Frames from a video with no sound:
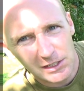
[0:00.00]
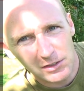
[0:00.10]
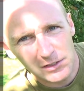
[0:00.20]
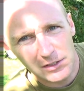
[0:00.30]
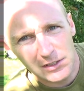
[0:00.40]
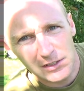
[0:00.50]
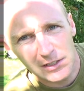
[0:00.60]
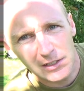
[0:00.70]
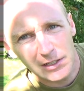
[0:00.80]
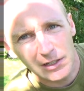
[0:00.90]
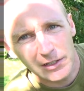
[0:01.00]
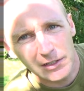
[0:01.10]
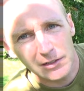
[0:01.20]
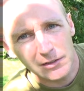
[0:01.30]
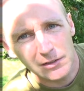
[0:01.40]
out just a little
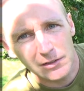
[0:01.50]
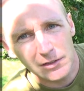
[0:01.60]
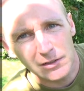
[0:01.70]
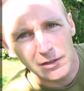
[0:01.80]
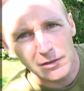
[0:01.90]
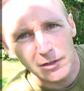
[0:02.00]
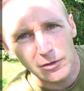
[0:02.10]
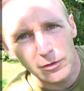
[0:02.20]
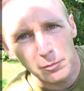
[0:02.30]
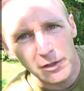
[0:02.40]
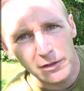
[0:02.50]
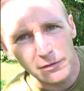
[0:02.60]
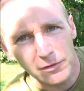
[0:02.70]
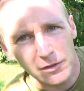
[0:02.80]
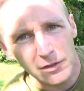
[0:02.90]
here on the lower part
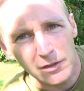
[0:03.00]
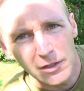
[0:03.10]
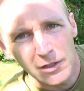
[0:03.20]
of the